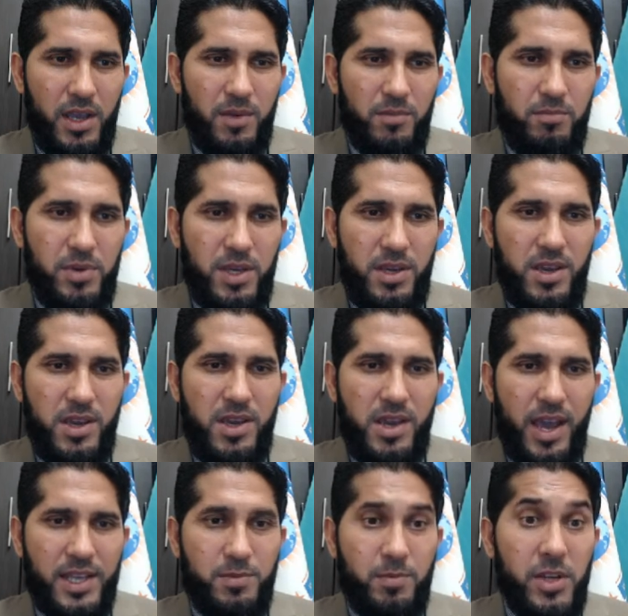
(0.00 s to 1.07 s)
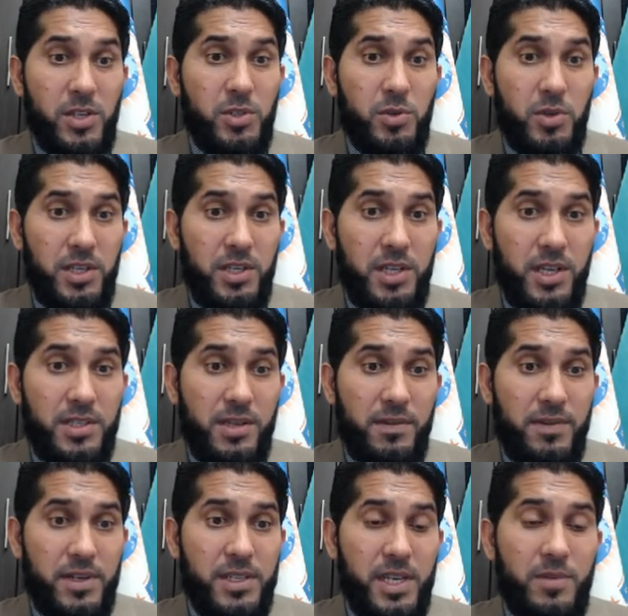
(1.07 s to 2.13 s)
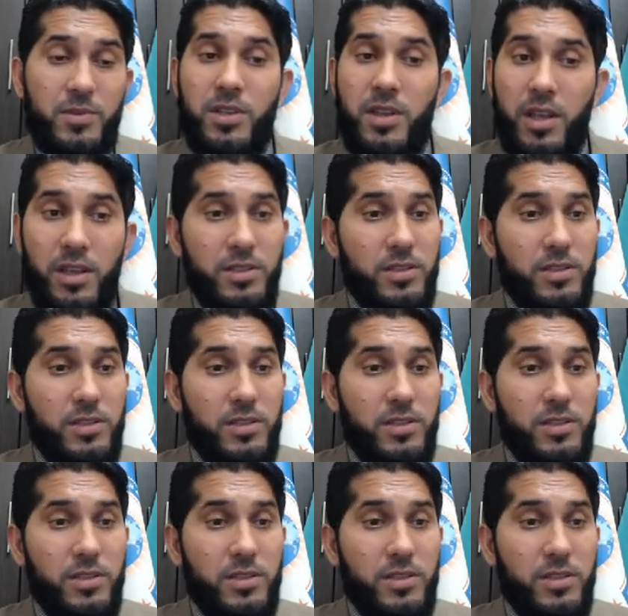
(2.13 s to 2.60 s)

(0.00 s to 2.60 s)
B, he has been to India several times.